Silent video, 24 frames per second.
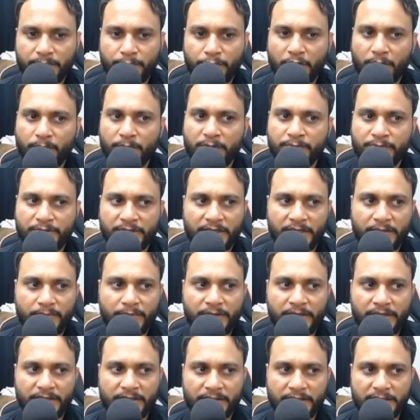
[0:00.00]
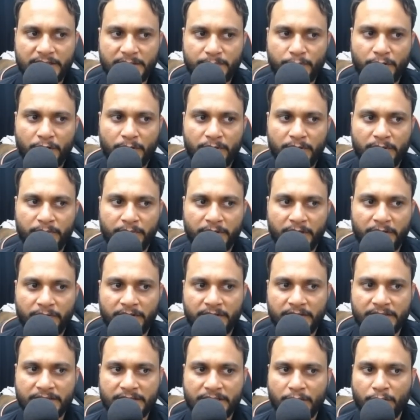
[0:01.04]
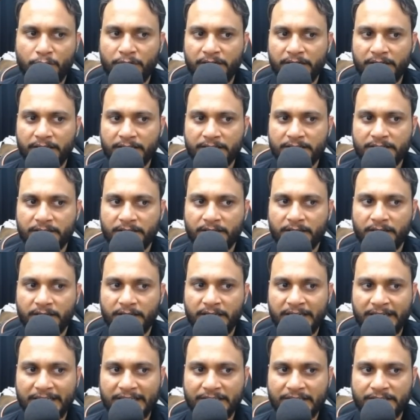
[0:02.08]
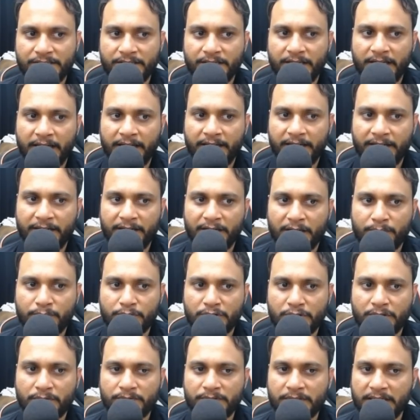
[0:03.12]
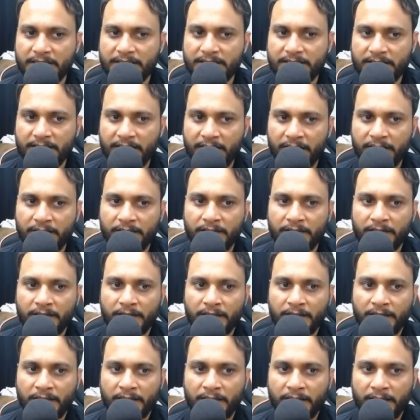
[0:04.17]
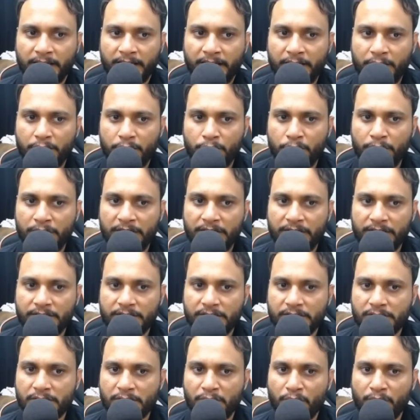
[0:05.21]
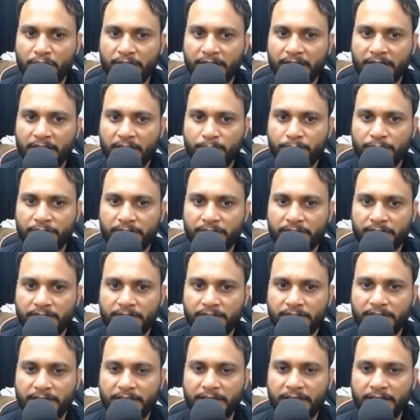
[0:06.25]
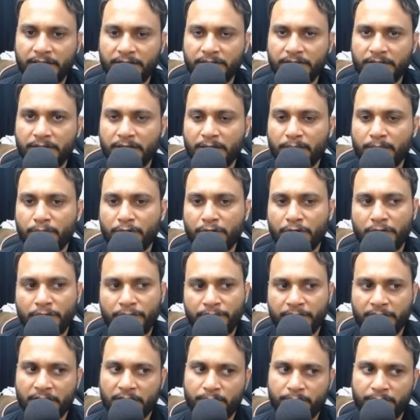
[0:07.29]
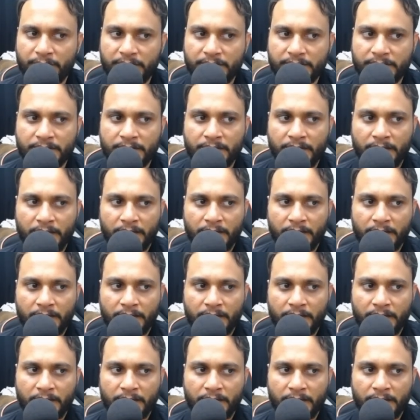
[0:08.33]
the problem statement. In this problem, given a zero indexed integer array nums of size n and two integers lower and upper, return the number of fair pairs.